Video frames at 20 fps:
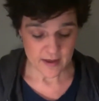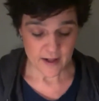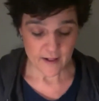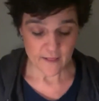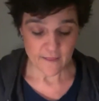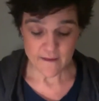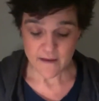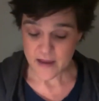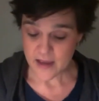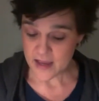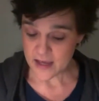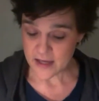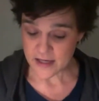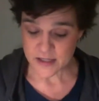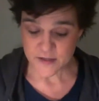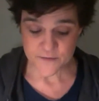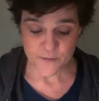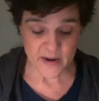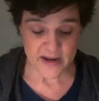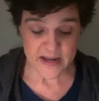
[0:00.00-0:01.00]
The end
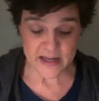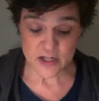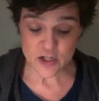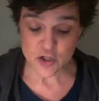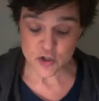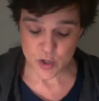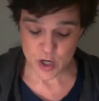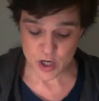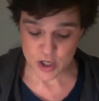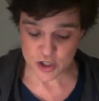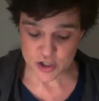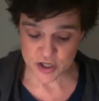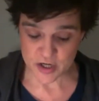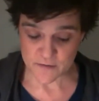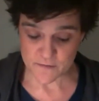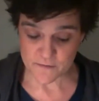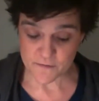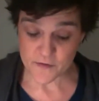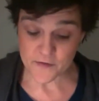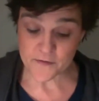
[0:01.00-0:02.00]
of
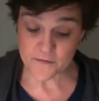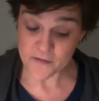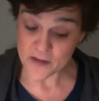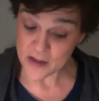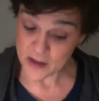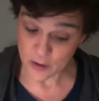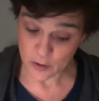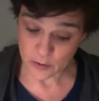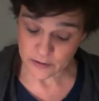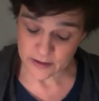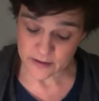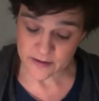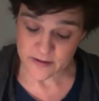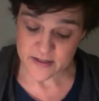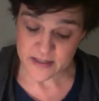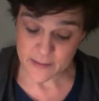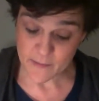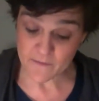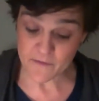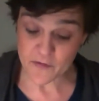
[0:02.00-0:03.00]
Reconstruction fulfilled
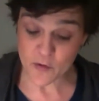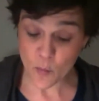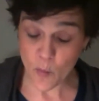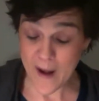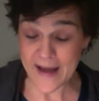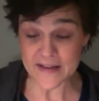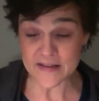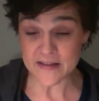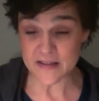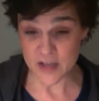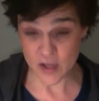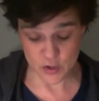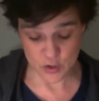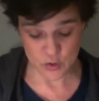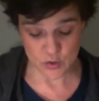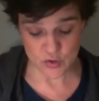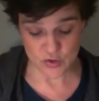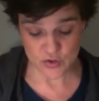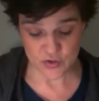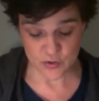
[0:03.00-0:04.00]
some of the white
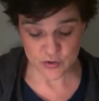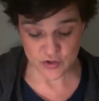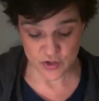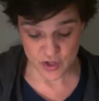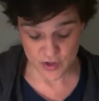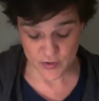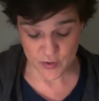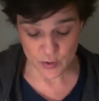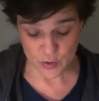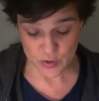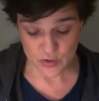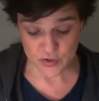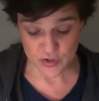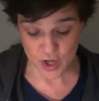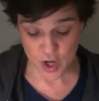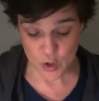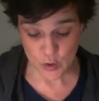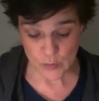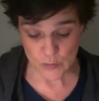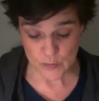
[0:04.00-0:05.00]
Southerners'
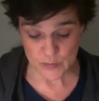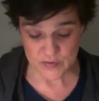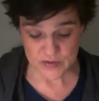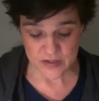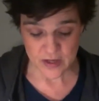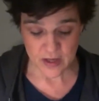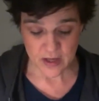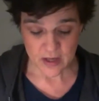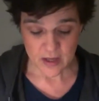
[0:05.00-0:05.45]
hopes.